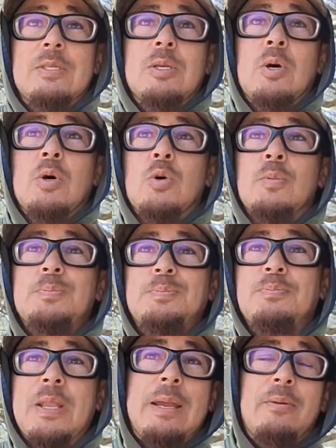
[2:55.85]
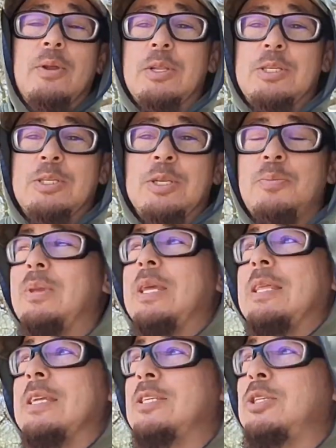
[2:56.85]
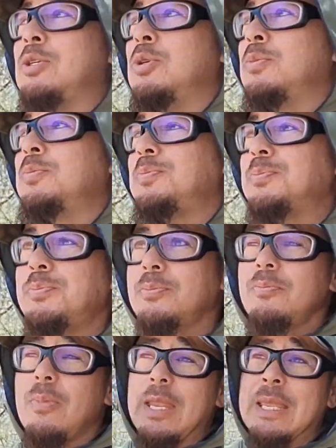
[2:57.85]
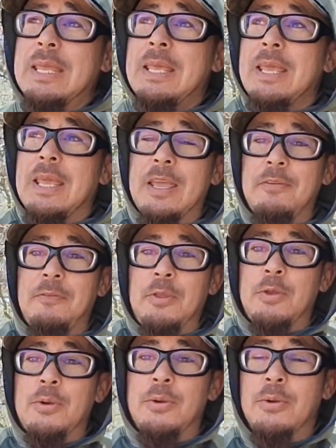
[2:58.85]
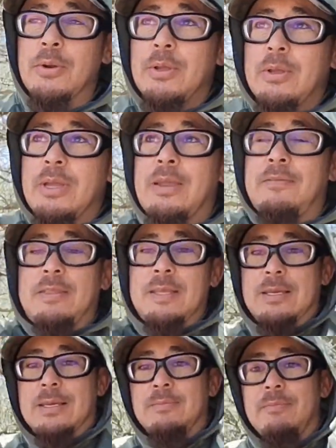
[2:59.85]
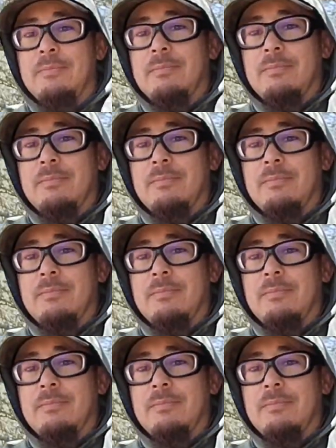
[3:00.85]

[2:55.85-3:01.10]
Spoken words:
So that really shouldn't be an issue. If the